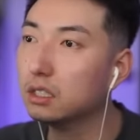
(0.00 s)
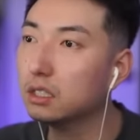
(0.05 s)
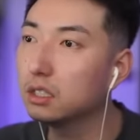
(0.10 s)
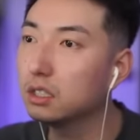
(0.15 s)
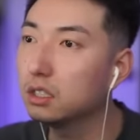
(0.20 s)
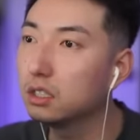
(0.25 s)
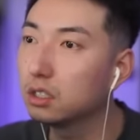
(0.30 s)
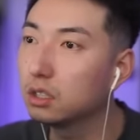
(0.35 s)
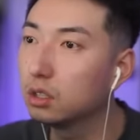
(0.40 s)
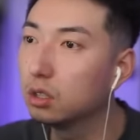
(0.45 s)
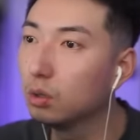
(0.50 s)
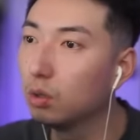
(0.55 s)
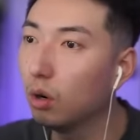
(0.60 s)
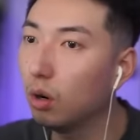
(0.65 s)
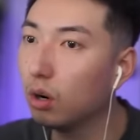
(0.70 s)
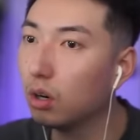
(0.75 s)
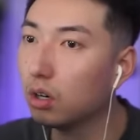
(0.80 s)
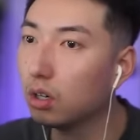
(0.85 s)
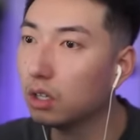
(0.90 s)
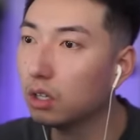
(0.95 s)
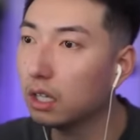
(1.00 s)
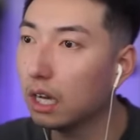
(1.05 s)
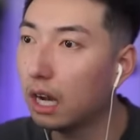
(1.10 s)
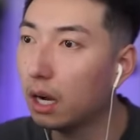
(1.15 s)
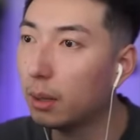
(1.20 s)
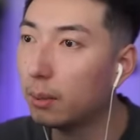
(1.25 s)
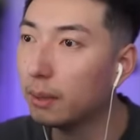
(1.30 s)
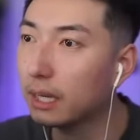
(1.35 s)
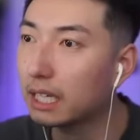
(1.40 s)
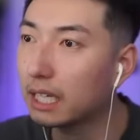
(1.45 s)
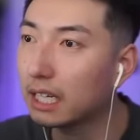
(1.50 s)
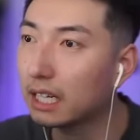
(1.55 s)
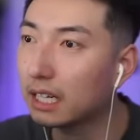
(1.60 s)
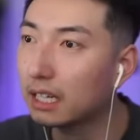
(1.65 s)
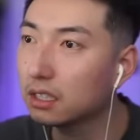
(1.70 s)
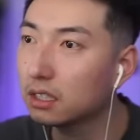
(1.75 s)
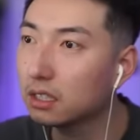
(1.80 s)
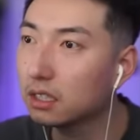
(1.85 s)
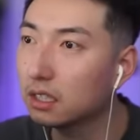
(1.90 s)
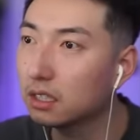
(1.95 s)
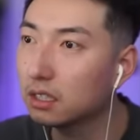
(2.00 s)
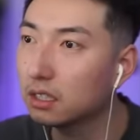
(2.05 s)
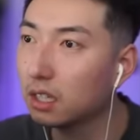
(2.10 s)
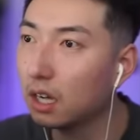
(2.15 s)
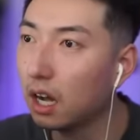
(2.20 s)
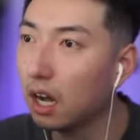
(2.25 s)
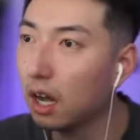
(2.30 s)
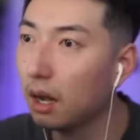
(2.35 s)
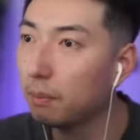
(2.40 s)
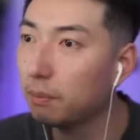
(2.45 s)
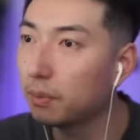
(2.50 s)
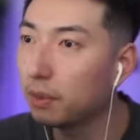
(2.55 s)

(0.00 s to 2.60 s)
this is too hard. How am I gonna get to the top?